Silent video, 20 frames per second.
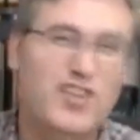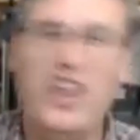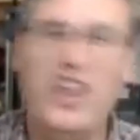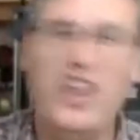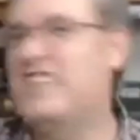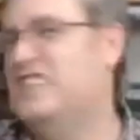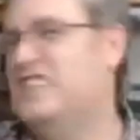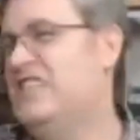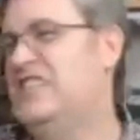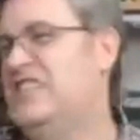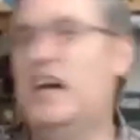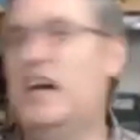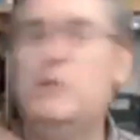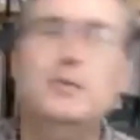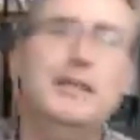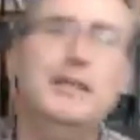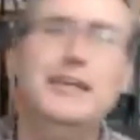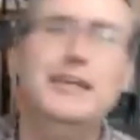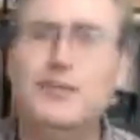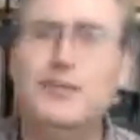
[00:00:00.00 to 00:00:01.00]
you're like
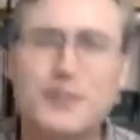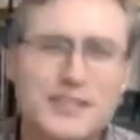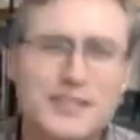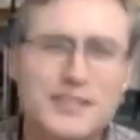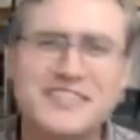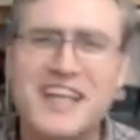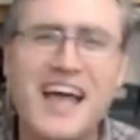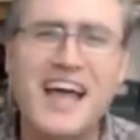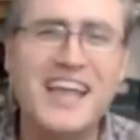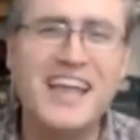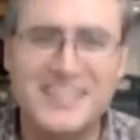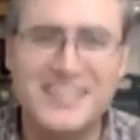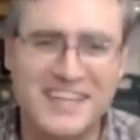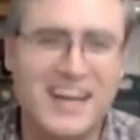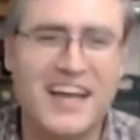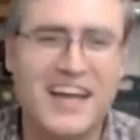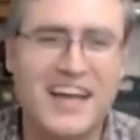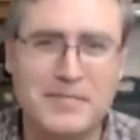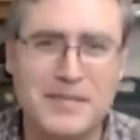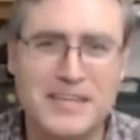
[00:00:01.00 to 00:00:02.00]
doubling your design
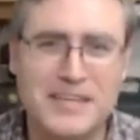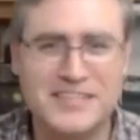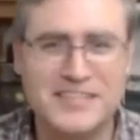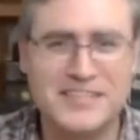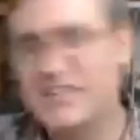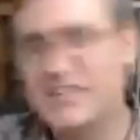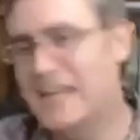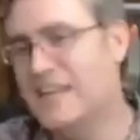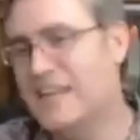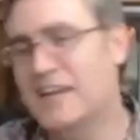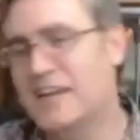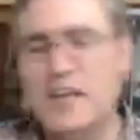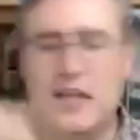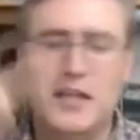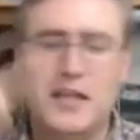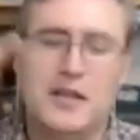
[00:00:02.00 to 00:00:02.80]
time, because you got to